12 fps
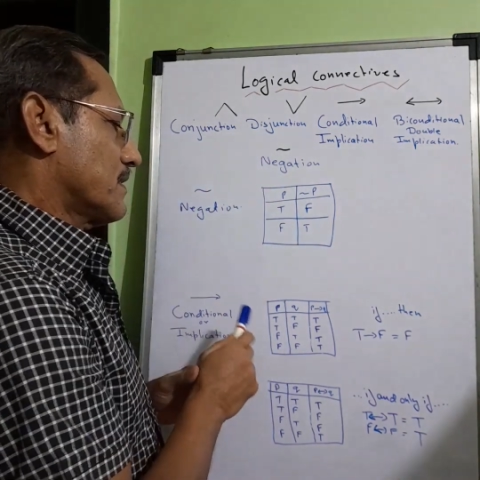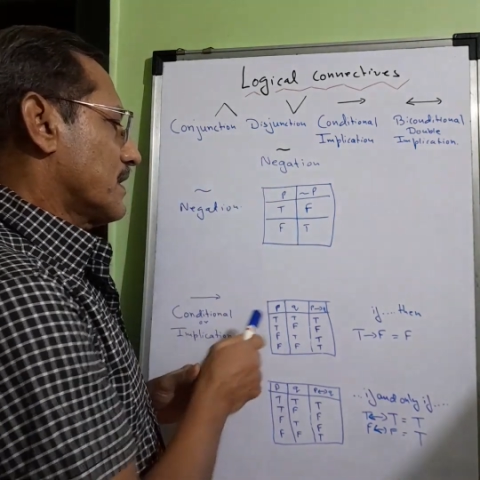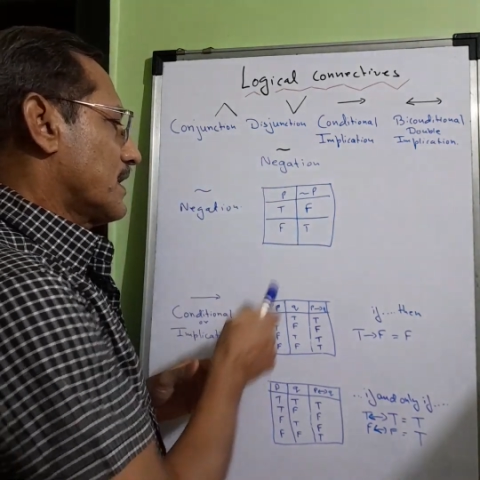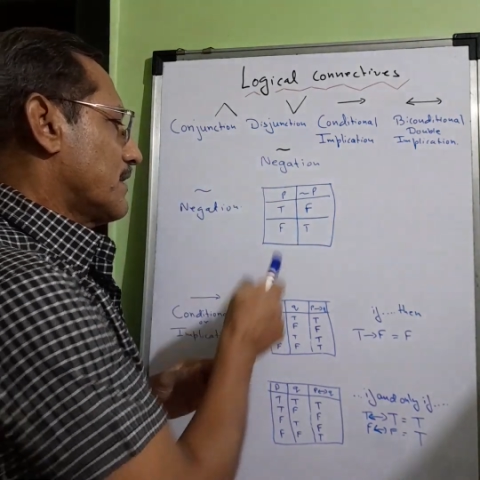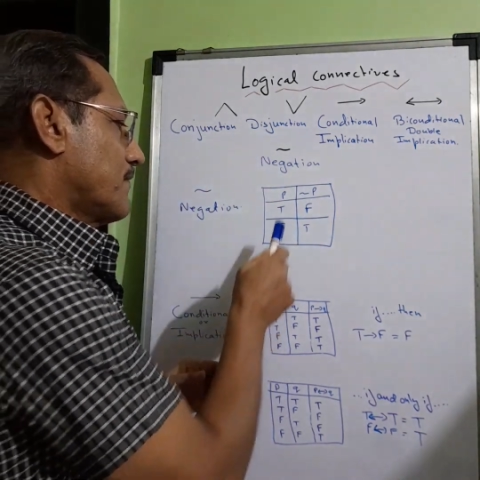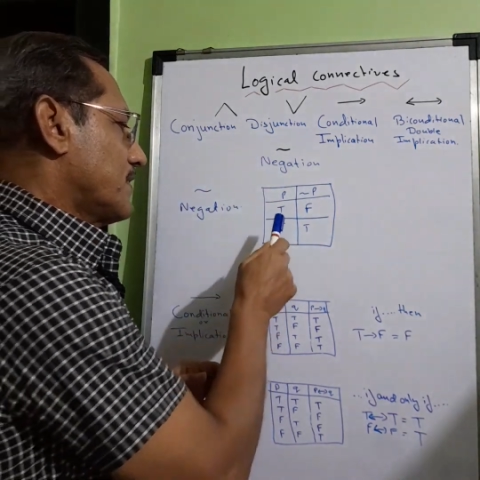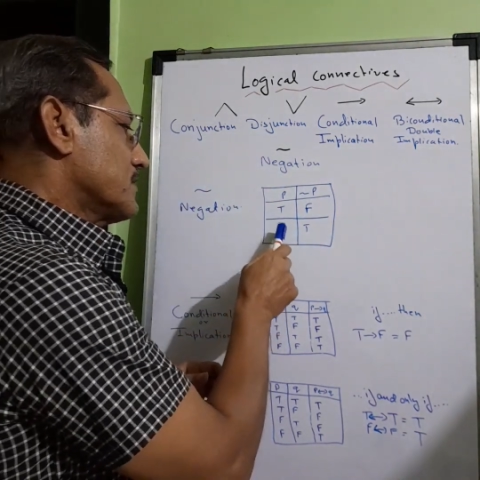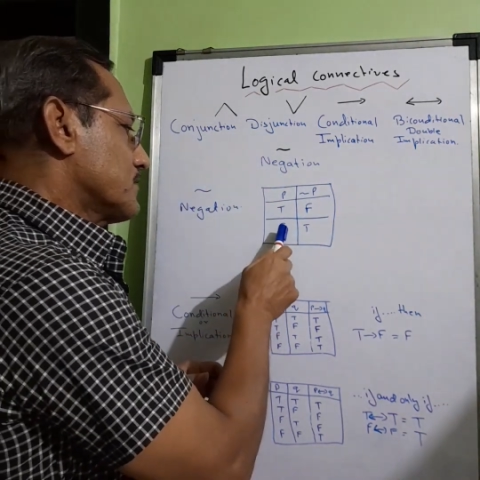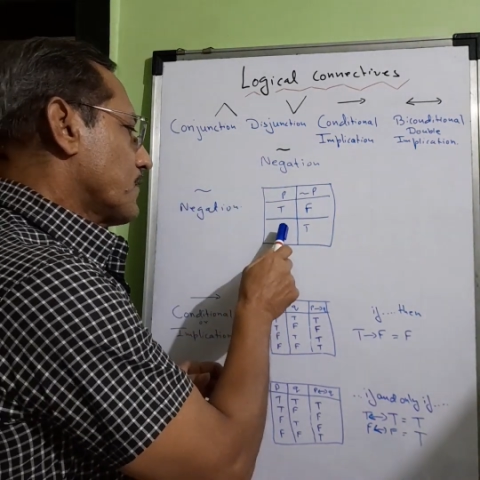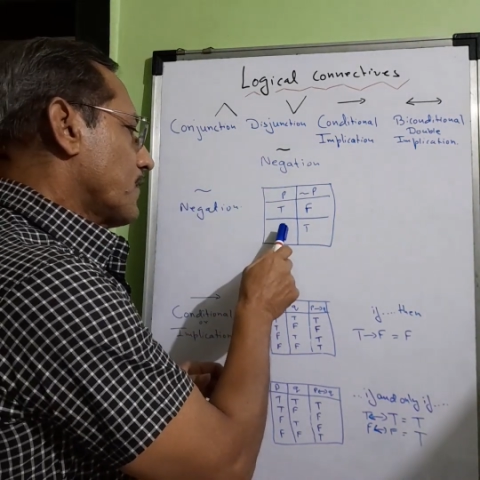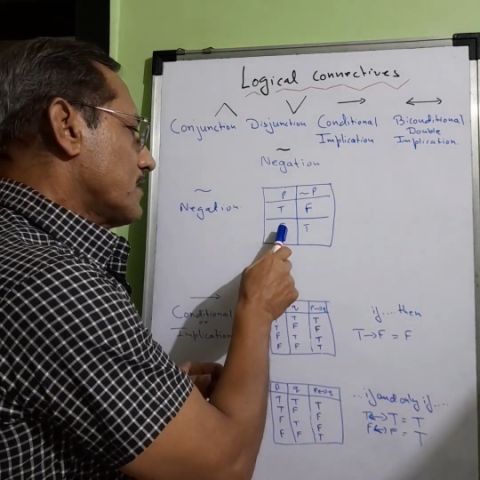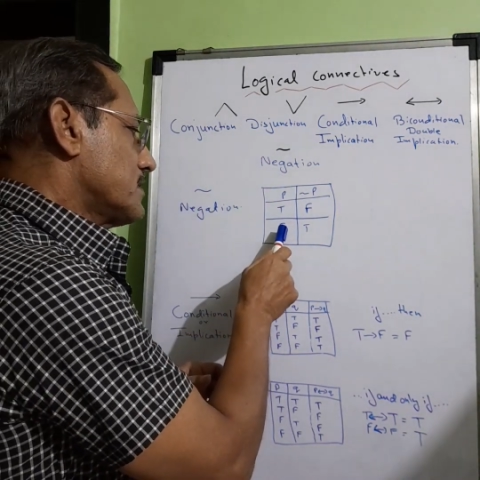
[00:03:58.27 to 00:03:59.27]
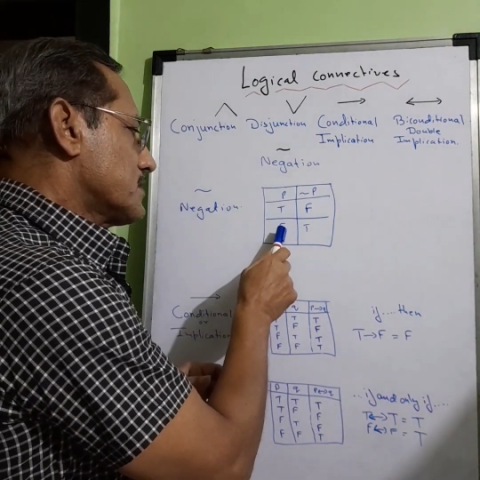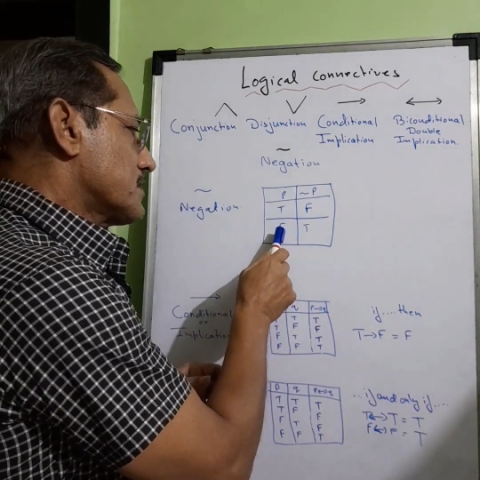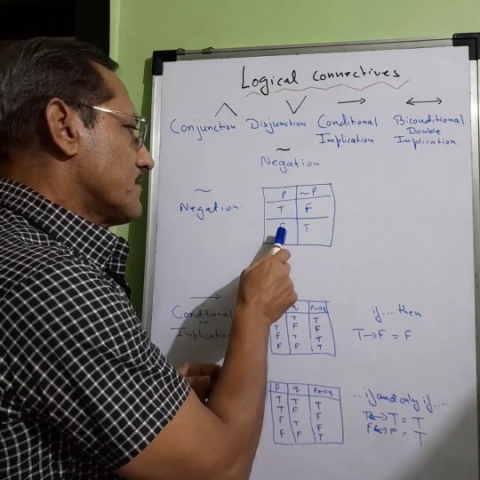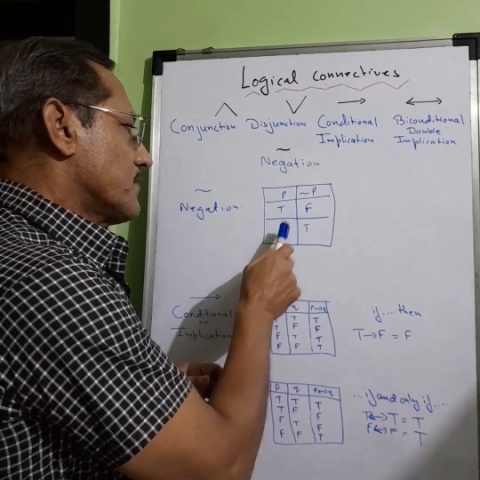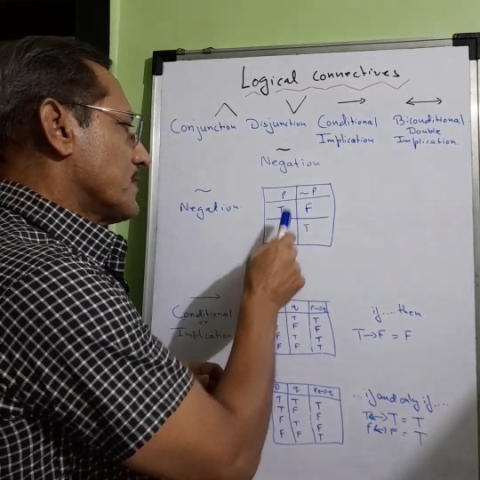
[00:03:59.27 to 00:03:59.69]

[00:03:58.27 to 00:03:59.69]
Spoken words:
And if it is false,